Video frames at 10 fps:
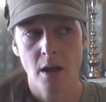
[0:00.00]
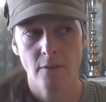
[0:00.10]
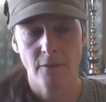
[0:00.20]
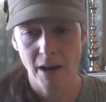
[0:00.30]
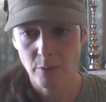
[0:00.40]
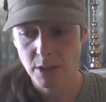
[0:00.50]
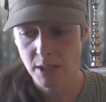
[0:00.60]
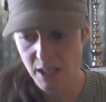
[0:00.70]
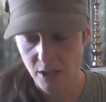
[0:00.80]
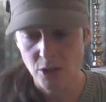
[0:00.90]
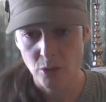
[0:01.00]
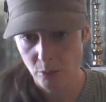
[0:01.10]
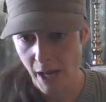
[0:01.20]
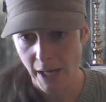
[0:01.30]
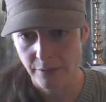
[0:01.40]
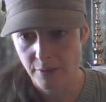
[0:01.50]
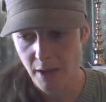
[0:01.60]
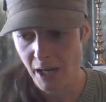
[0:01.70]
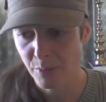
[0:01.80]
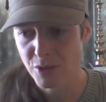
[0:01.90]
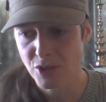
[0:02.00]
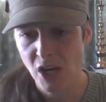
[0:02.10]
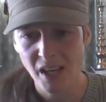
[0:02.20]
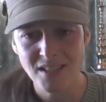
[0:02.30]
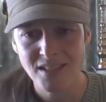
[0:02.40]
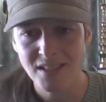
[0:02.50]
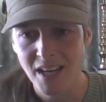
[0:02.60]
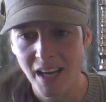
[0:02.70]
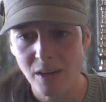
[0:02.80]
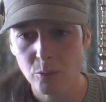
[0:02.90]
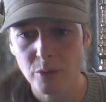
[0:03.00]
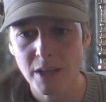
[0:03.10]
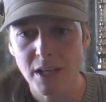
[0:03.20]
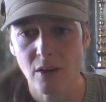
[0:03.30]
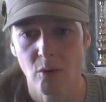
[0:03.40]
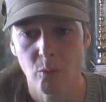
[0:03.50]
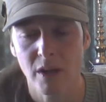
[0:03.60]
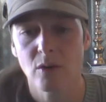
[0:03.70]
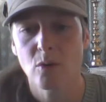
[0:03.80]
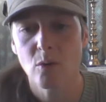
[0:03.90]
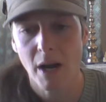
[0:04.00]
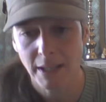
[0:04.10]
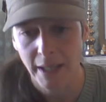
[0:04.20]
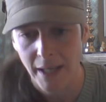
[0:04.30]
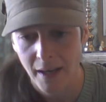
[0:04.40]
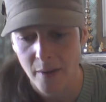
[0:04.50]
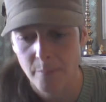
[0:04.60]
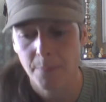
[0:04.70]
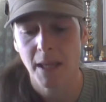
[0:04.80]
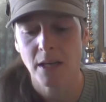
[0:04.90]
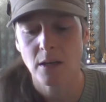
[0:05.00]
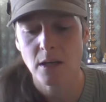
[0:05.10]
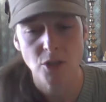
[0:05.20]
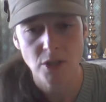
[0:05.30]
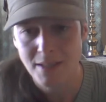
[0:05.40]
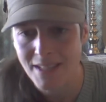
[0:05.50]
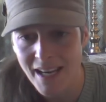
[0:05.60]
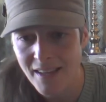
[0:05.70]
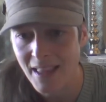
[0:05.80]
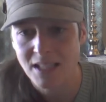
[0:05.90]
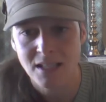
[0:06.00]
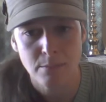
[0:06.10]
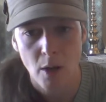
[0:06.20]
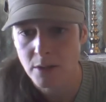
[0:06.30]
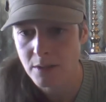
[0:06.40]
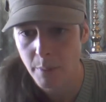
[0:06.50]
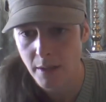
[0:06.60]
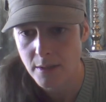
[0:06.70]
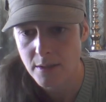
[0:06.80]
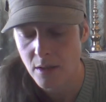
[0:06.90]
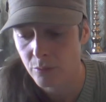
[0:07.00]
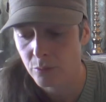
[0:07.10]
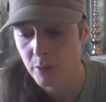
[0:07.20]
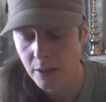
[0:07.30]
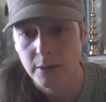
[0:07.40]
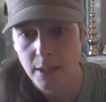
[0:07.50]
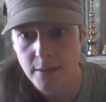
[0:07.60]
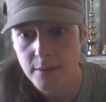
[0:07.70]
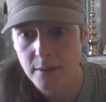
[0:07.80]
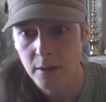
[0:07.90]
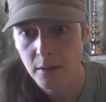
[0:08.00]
if I were to get a new life, I would just stay real with who I am and, and just stay in that small space of realness.